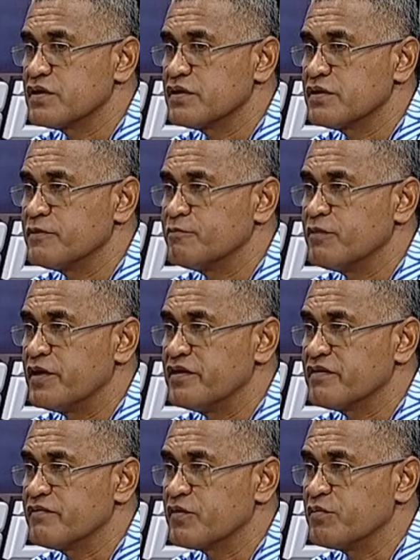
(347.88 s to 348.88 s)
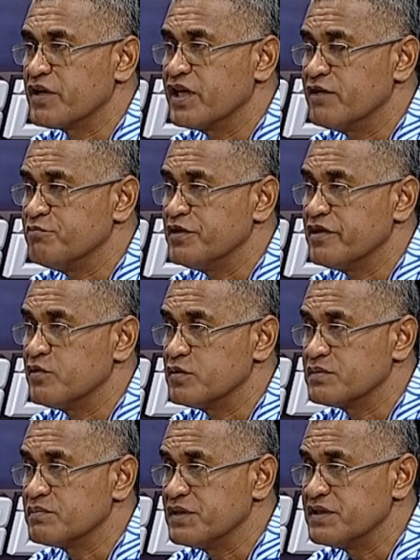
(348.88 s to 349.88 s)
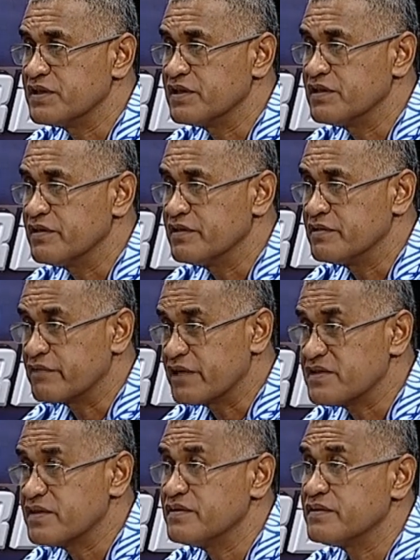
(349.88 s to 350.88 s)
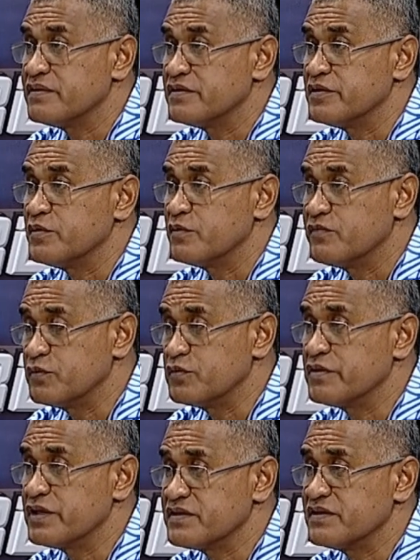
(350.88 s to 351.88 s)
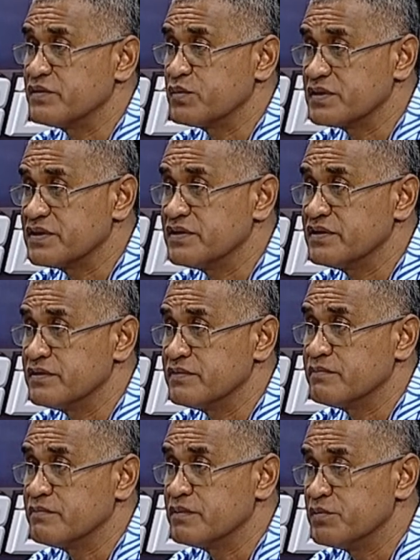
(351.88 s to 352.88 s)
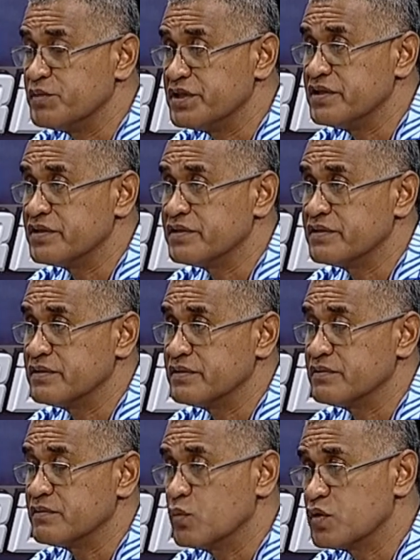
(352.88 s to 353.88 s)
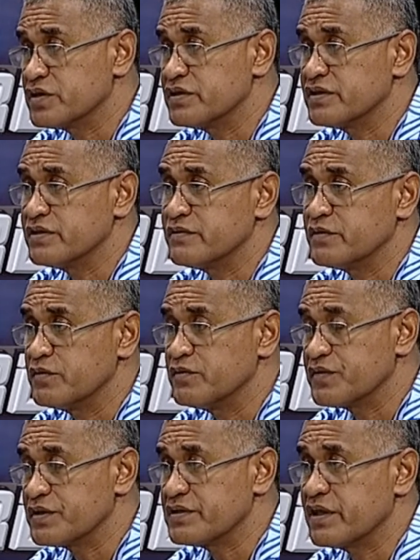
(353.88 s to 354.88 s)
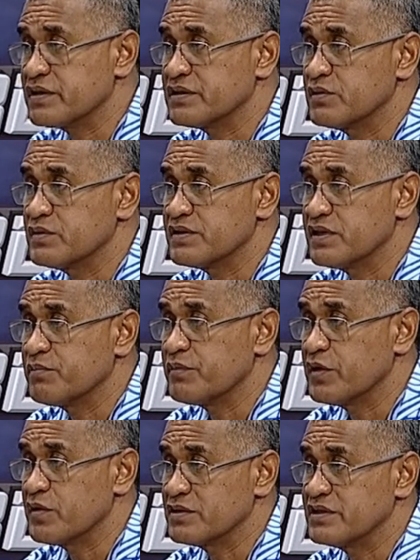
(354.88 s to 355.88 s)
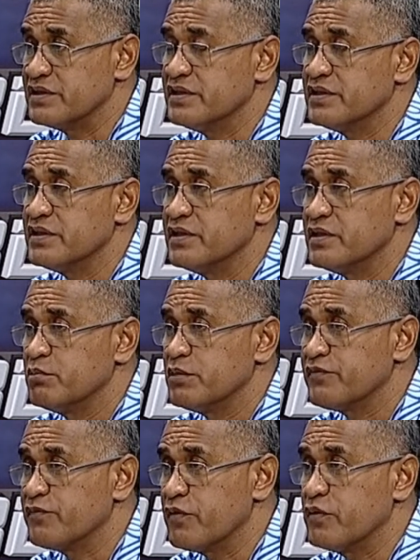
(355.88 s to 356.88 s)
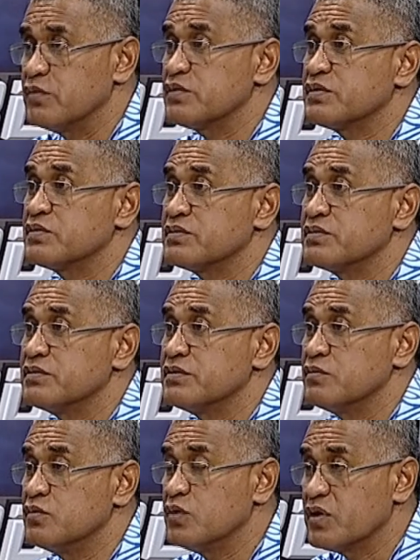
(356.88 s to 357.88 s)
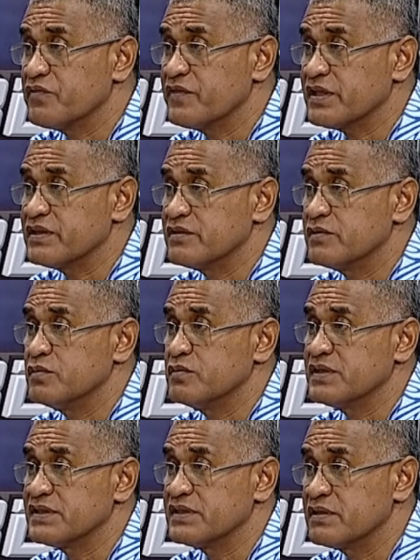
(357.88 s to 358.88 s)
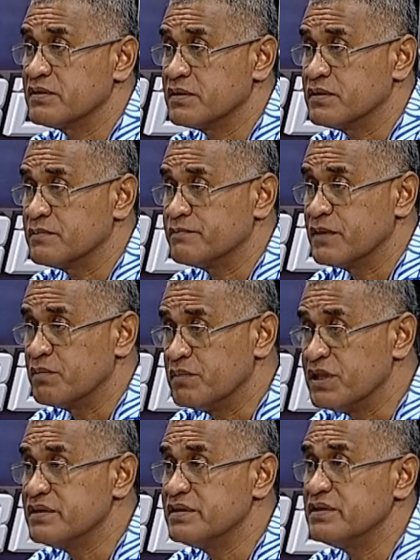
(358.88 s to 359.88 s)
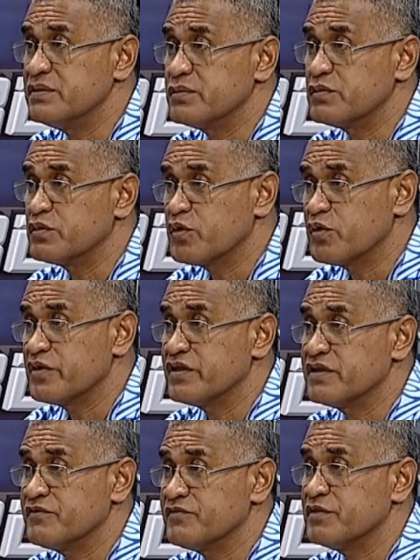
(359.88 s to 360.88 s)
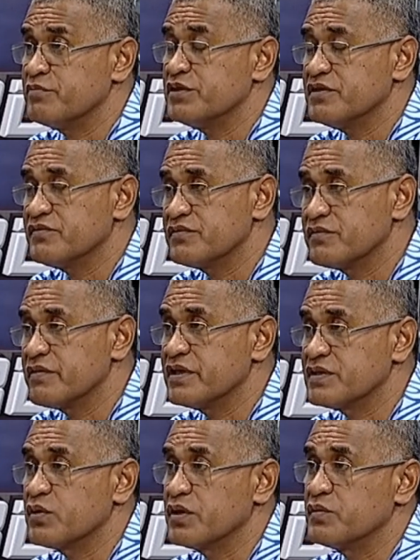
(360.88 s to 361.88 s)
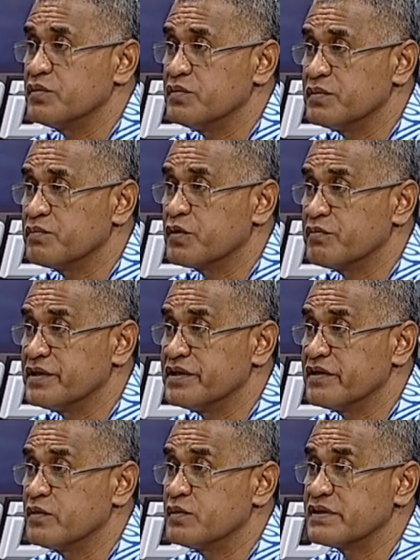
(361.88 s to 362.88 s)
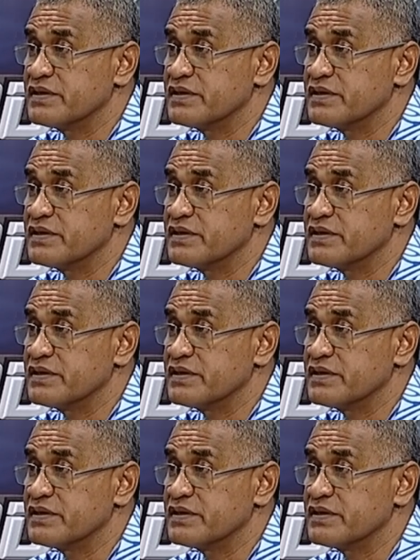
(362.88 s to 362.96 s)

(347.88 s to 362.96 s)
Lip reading: I think from the government there was basically the rations, you know, food rations was the immediate, water, you know, infrastructure was their priority. But for those who are affected, who has the ability to draw on their FNPF, that's why we were providing those